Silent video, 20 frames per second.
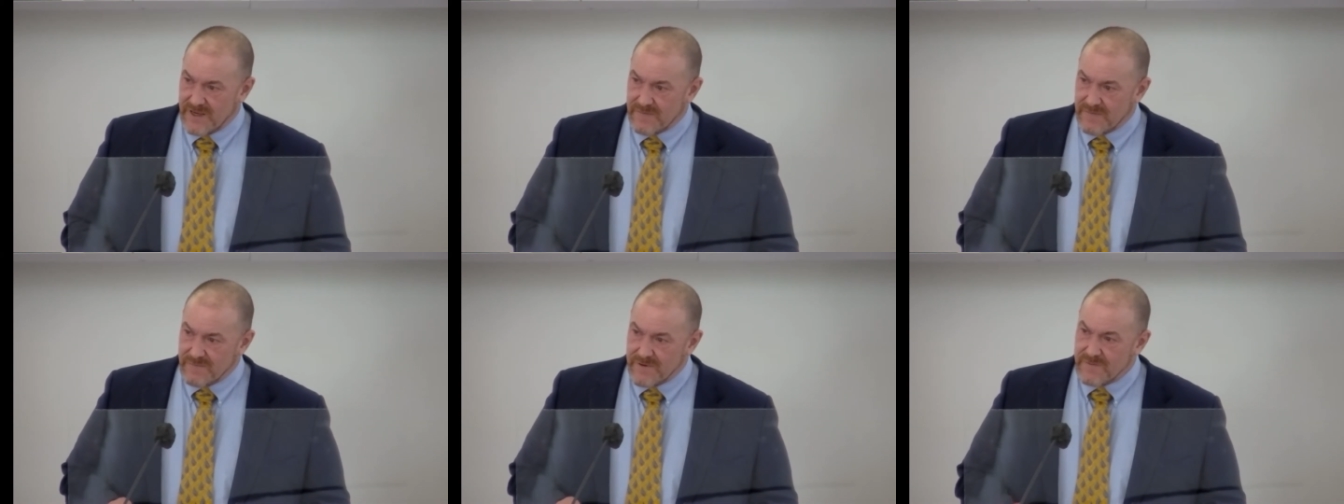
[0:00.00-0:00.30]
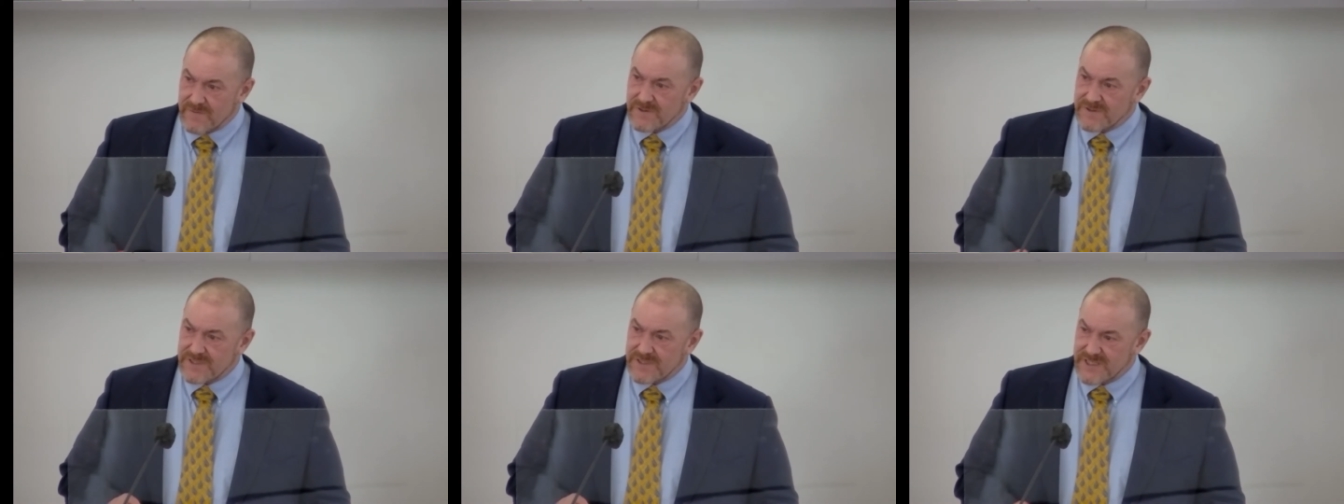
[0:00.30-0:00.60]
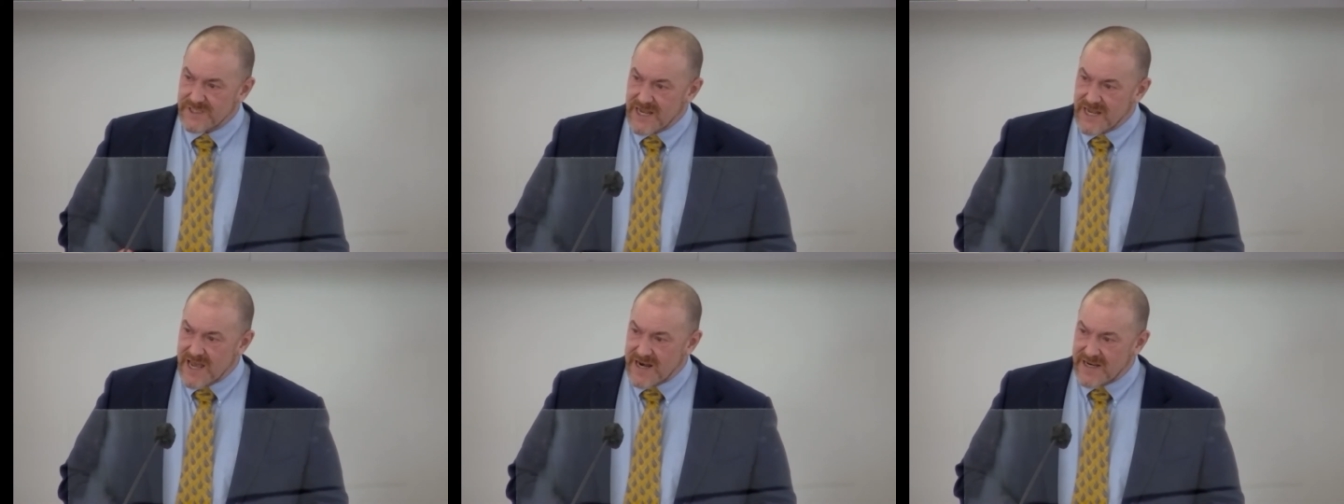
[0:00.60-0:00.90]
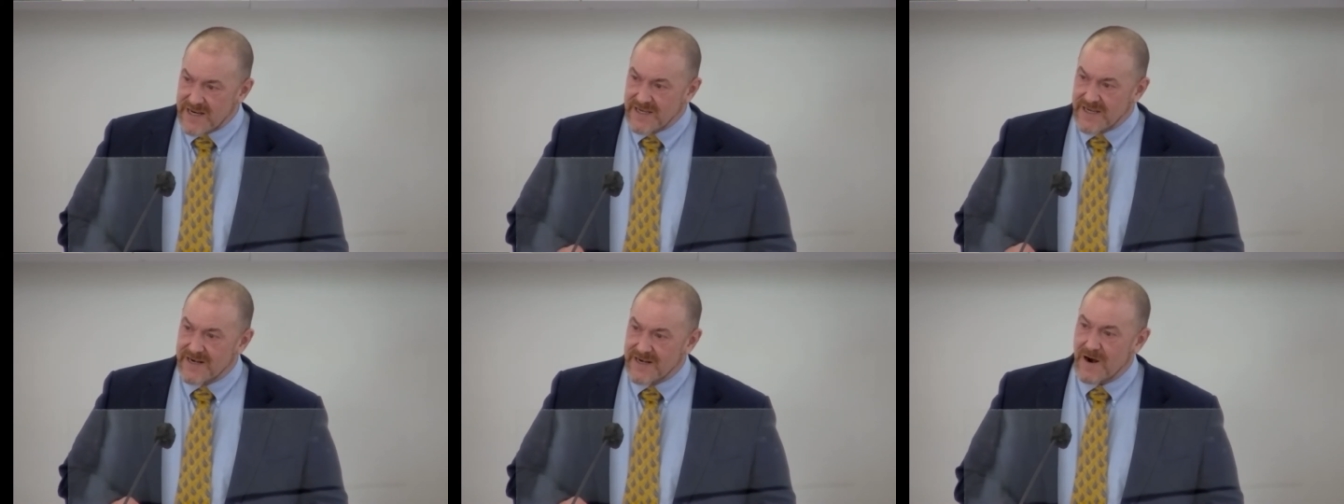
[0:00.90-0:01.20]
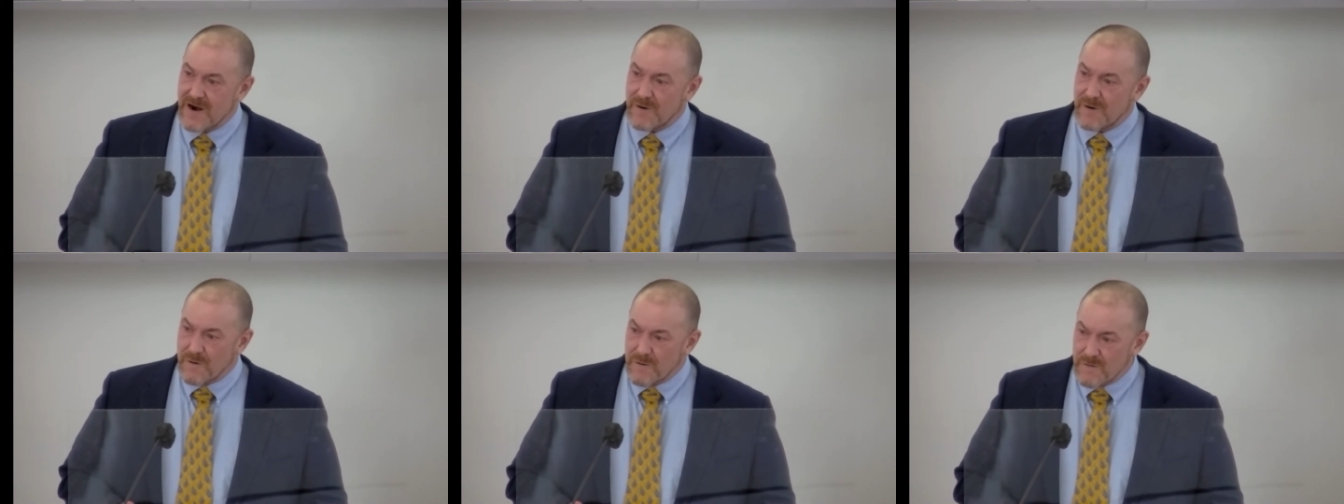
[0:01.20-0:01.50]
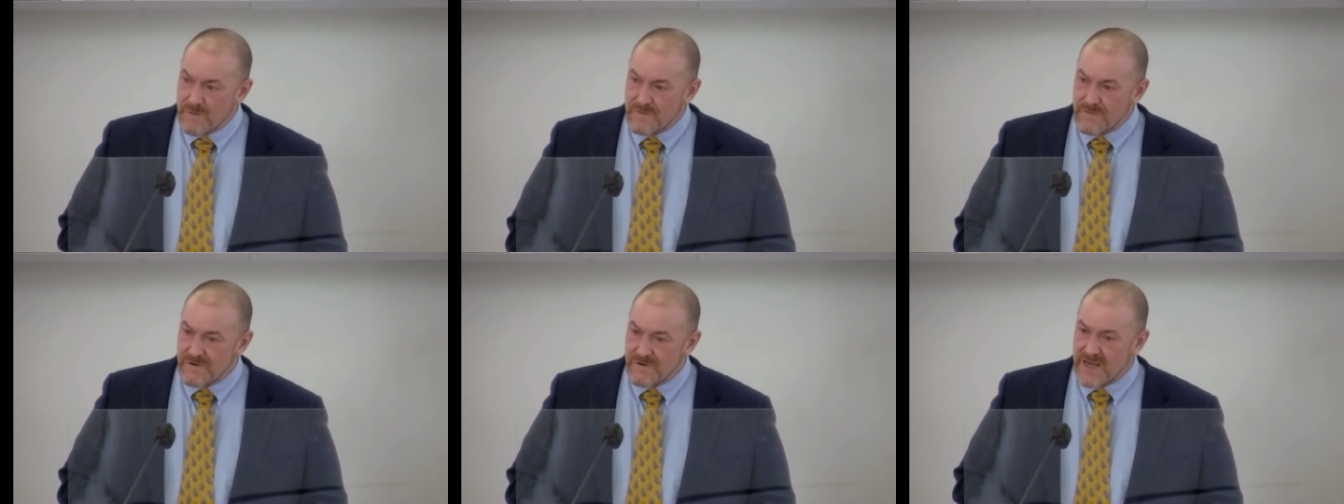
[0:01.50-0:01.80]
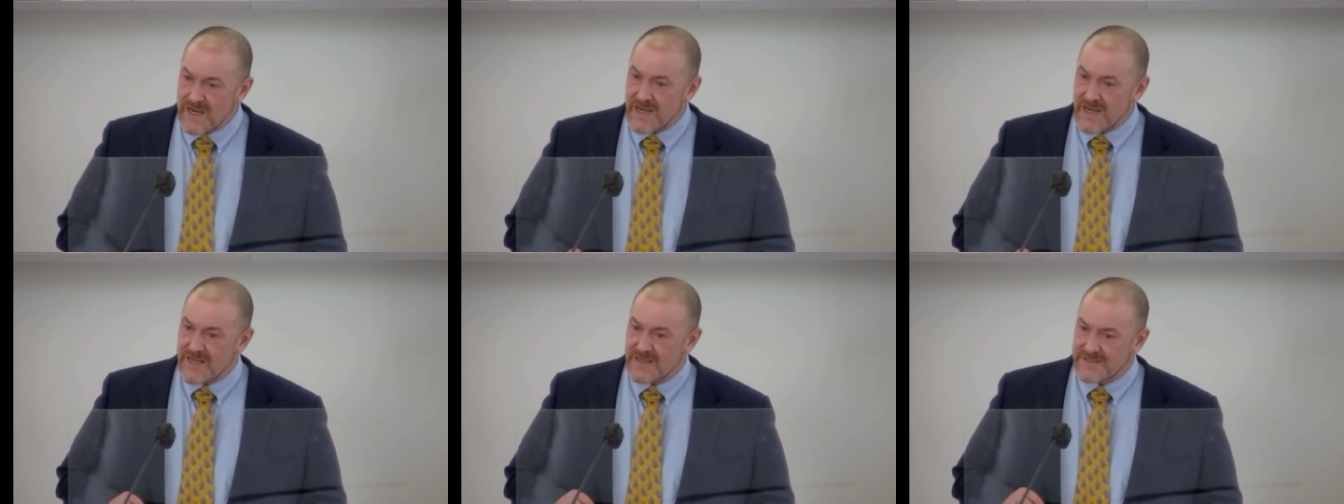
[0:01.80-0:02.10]
and we will sit at it in our own
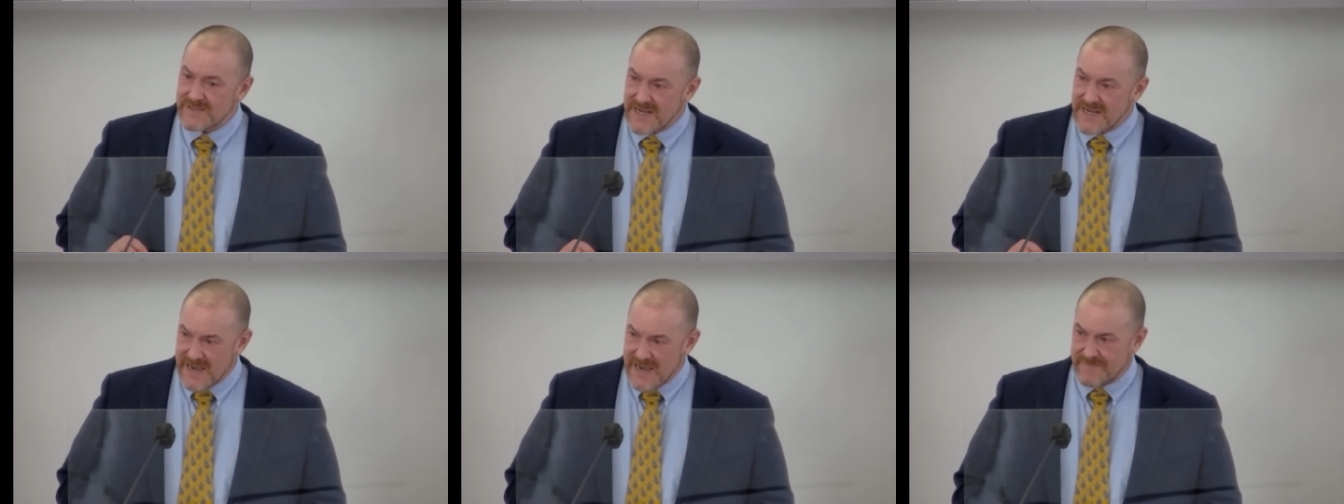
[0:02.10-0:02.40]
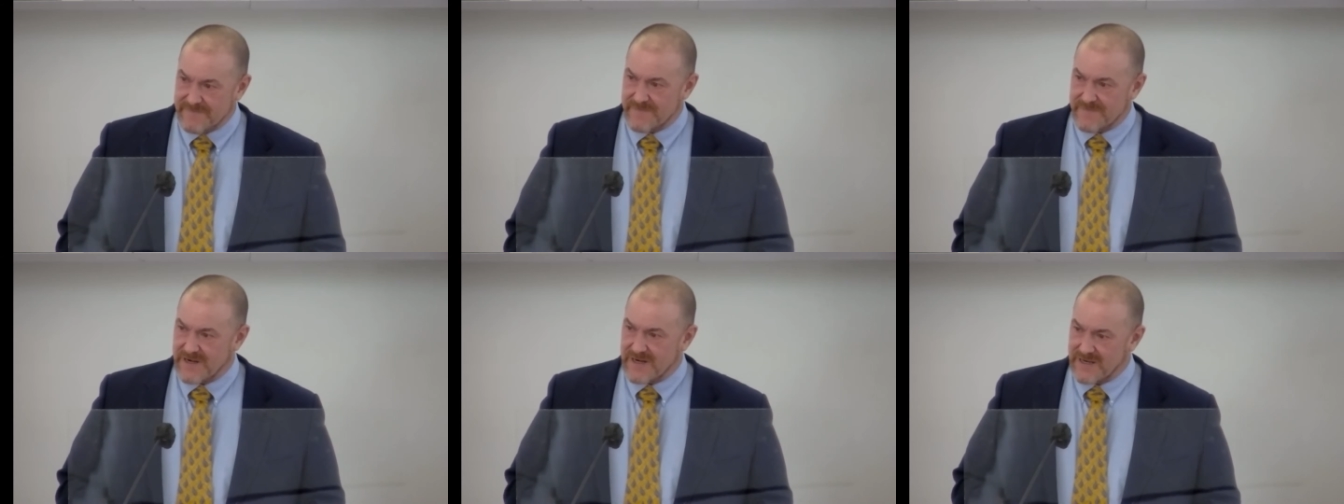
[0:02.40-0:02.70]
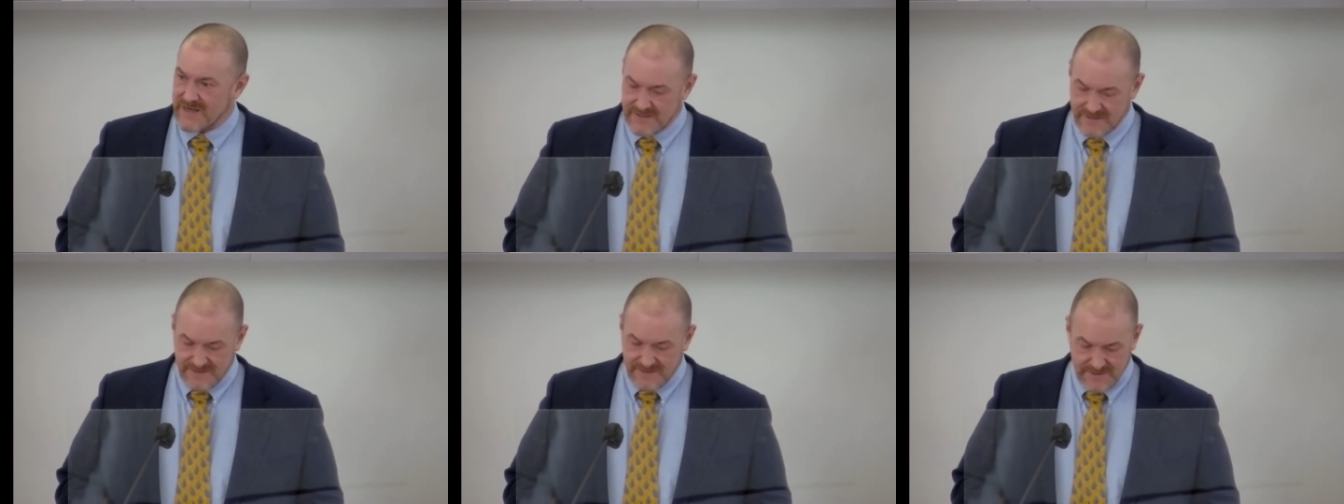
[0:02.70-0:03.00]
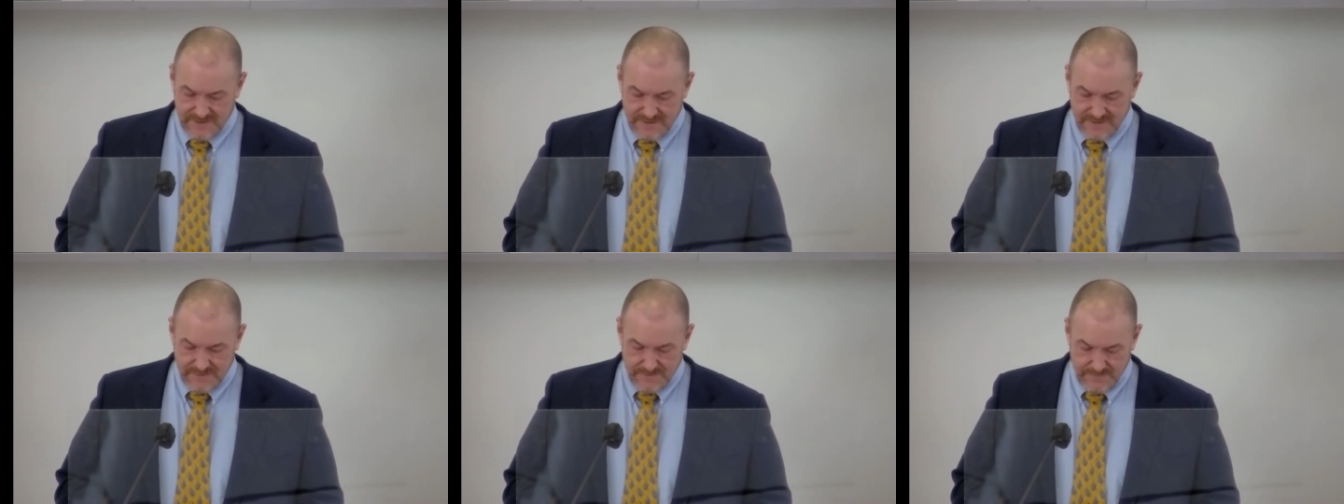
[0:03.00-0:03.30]
right as Africans.